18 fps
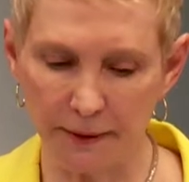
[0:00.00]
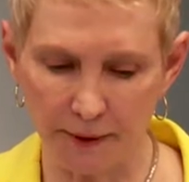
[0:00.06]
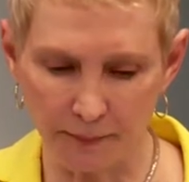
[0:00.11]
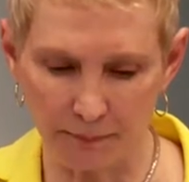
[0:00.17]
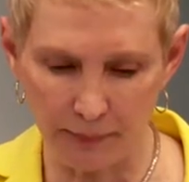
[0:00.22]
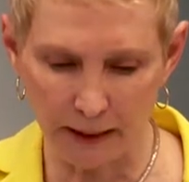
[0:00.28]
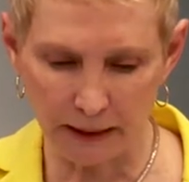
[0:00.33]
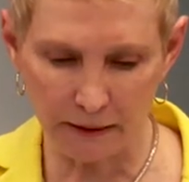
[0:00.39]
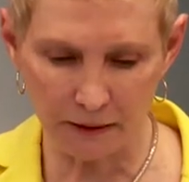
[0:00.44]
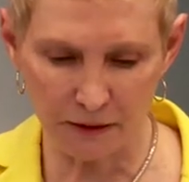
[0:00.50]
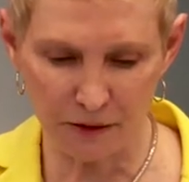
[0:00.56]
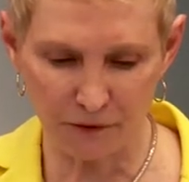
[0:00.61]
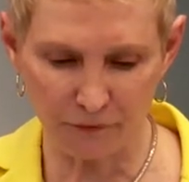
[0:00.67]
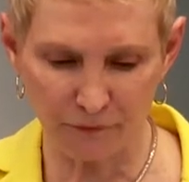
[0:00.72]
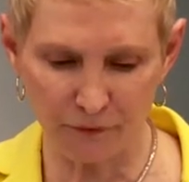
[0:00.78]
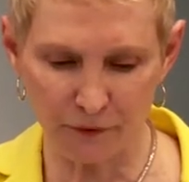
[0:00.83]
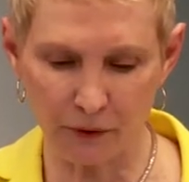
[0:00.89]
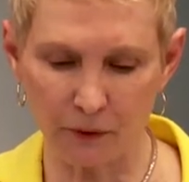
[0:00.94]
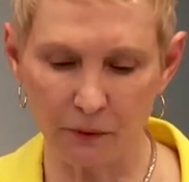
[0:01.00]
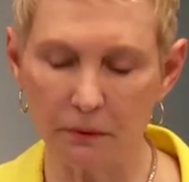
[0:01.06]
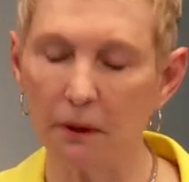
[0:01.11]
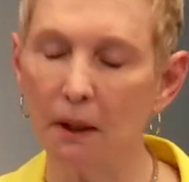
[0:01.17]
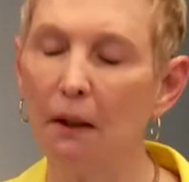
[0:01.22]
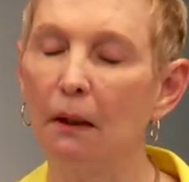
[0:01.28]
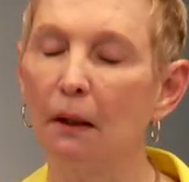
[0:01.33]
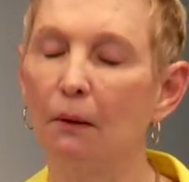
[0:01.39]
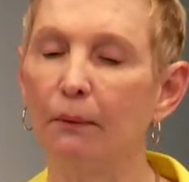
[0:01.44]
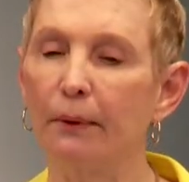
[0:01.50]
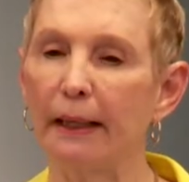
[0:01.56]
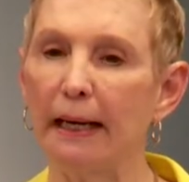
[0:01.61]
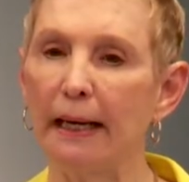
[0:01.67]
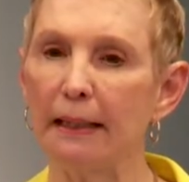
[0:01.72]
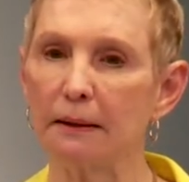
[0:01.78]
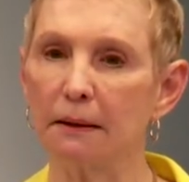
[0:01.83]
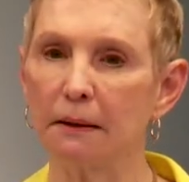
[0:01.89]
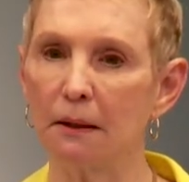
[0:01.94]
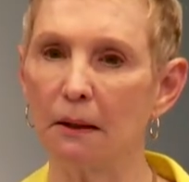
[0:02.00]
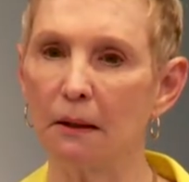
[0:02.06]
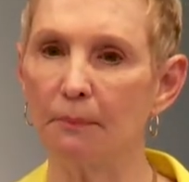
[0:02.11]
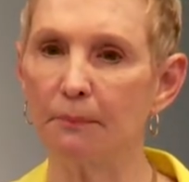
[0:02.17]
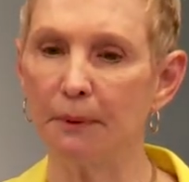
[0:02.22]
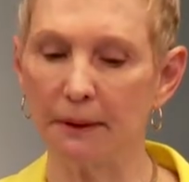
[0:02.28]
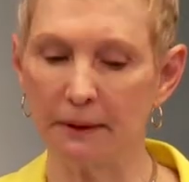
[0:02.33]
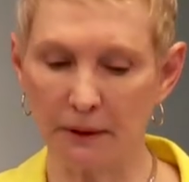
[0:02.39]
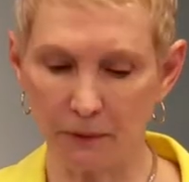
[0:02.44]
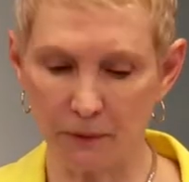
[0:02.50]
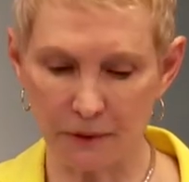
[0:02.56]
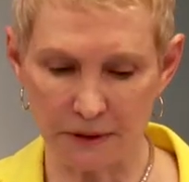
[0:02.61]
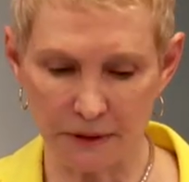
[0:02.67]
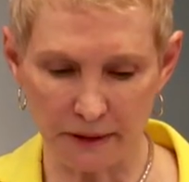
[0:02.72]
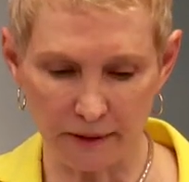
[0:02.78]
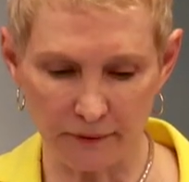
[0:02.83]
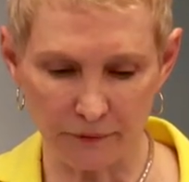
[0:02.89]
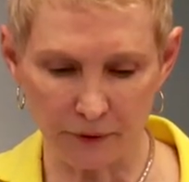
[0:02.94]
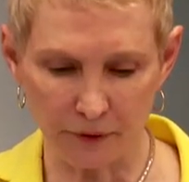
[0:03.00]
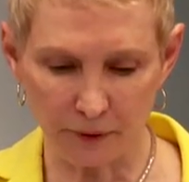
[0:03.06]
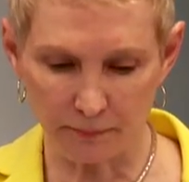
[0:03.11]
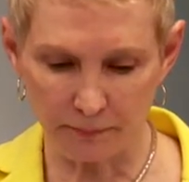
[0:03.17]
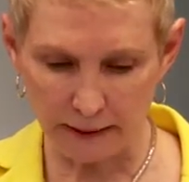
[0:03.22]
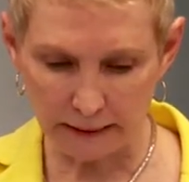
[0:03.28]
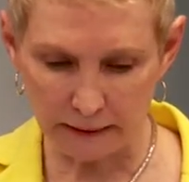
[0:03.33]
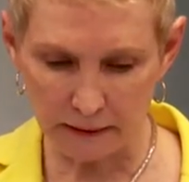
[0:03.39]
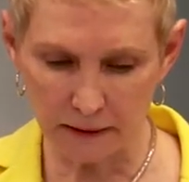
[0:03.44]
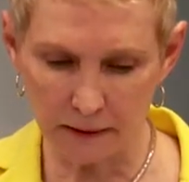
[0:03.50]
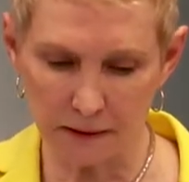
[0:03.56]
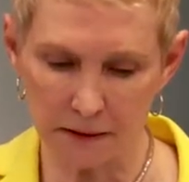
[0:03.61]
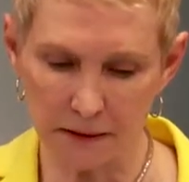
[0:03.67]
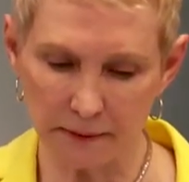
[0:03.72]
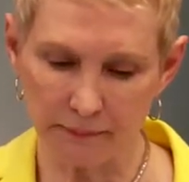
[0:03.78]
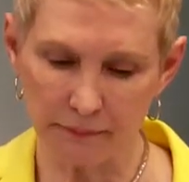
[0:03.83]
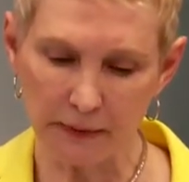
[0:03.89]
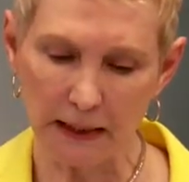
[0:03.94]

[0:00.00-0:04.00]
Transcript: an abundance of food. We had enough, but there was never an abundance.